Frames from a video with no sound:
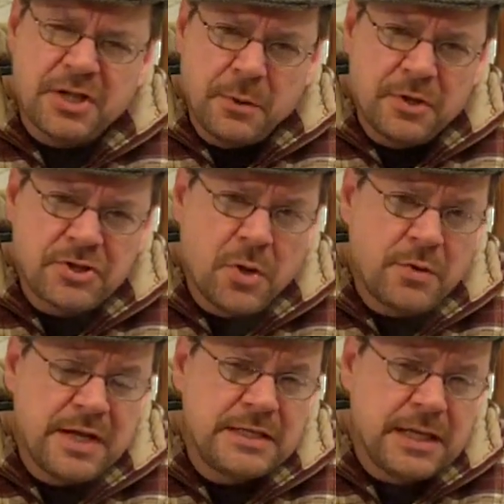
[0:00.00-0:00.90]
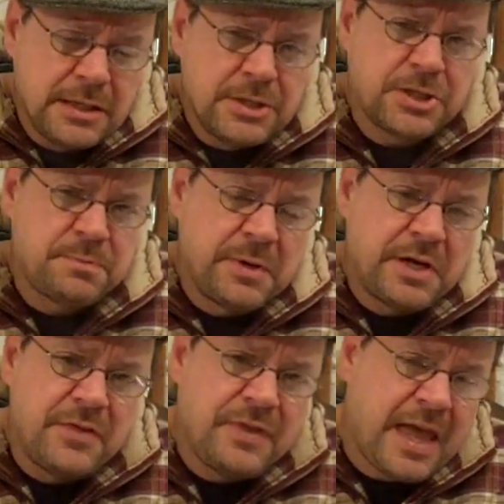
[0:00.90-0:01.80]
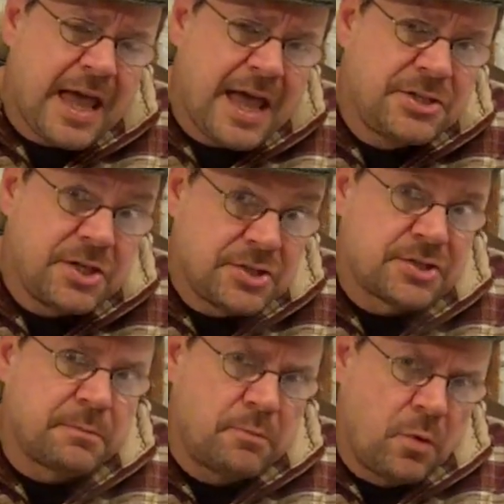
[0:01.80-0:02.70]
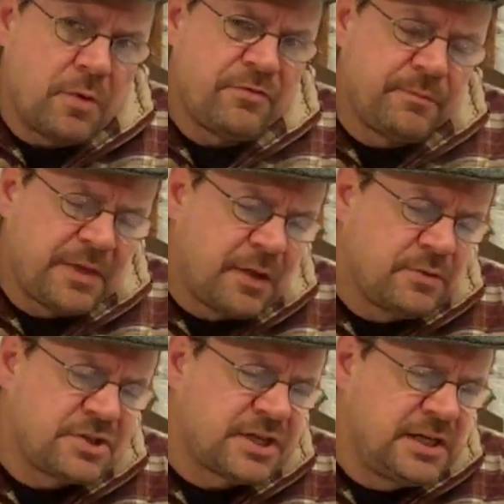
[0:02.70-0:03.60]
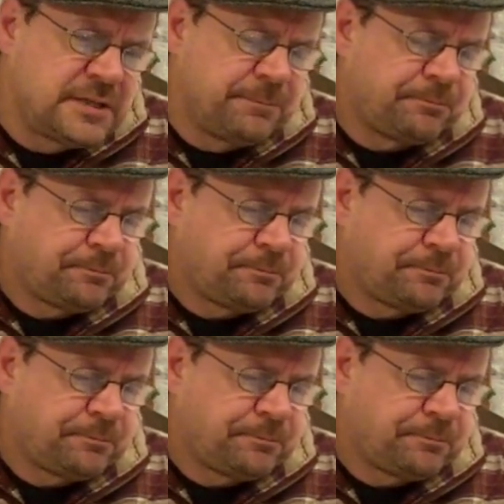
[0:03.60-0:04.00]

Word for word: the sour that's already in the spirit, and they add some more from the outside.